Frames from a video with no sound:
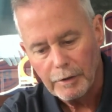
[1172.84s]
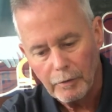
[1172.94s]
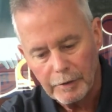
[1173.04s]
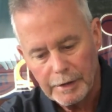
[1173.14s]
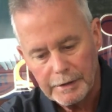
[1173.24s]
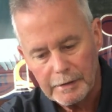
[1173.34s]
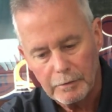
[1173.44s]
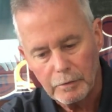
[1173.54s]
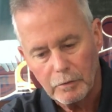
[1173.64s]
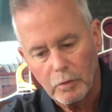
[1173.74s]
No need
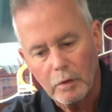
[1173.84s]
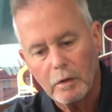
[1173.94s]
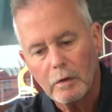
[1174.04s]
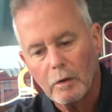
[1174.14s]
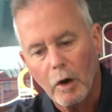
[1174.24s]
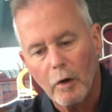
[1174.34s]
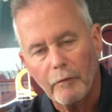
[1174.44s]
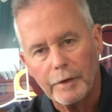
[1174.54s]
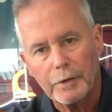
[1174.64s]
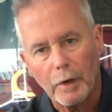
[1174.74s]
to
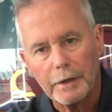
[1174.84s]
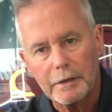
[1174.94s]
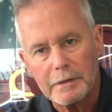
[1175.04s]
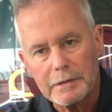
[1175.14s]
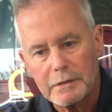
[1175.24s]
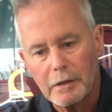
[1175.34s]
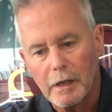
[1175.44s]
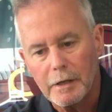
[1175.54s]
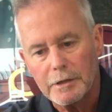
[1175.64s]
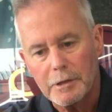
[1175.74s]
over torque this,
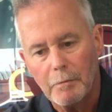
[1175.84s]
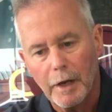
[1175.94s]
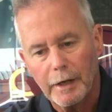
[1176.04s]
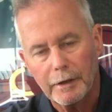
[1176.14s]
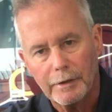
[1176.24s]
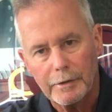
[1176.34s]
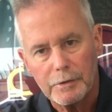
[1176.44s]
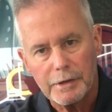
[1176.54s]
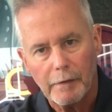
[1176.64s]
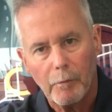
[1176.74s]
as you may
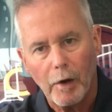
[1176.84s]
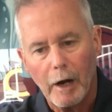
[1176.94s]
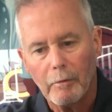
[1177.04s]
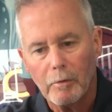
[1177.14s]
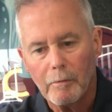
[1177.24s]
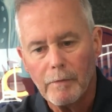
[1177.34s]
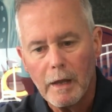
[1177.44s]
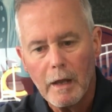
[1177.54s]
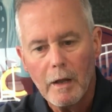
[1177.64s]
induce that problem.